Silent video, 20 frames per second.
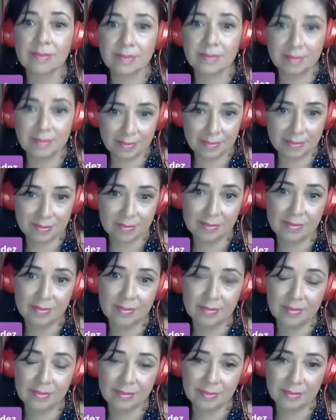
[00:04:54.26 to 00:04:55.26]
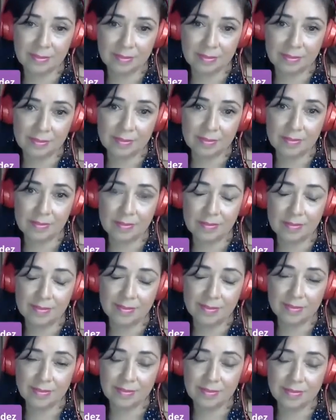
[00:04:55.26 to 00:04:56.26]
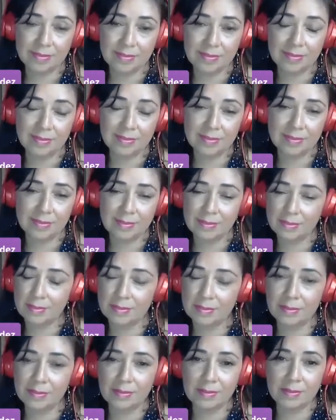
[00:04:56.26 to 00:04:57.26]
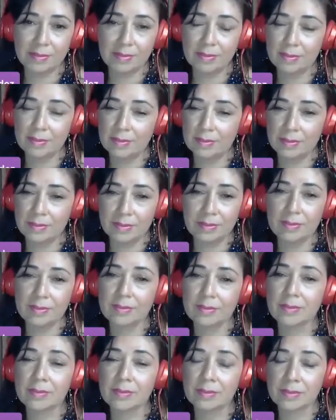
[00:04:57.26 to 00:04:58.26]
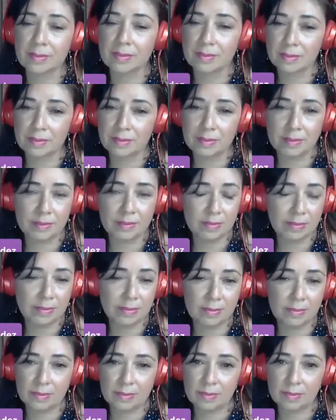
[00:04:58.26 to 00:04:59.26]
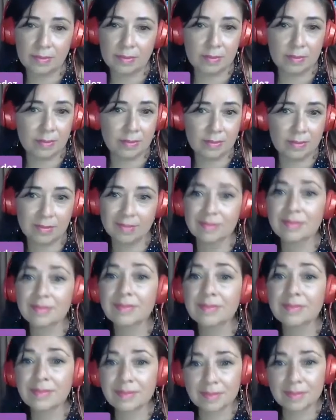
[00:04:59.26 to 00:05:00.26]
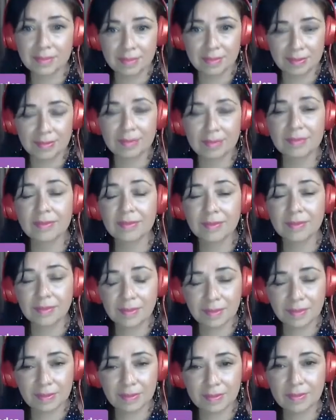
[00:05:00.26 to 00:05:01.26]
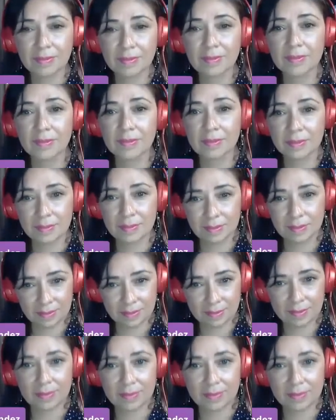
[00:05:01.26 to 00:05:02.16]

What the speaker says: (not speaking)